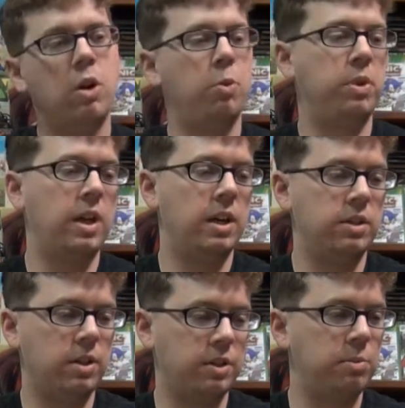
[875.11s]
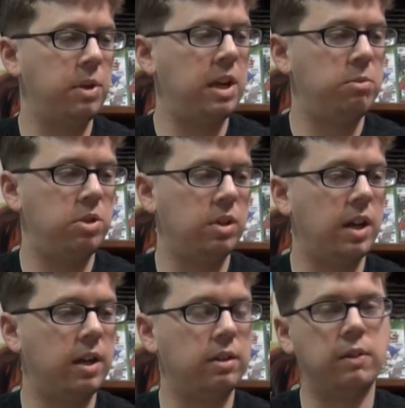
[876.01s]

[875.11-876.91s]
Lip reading: I hope you guys saw some games you liked.